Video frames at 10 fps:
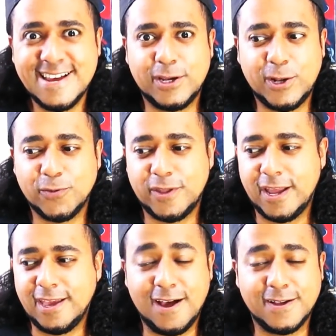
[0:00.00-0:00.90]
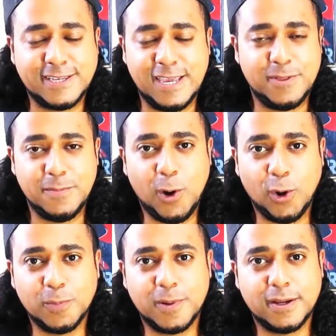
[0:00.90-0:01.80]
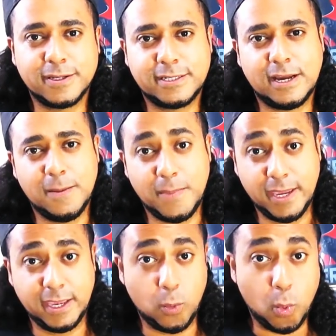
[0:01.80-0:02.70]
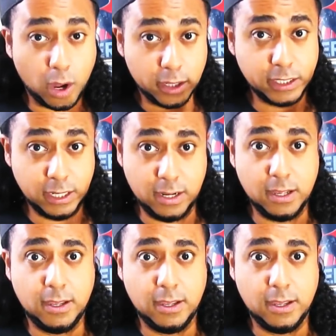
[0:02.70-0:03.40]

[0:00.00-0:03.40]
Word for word: So I know that I can't keep them all, but I make one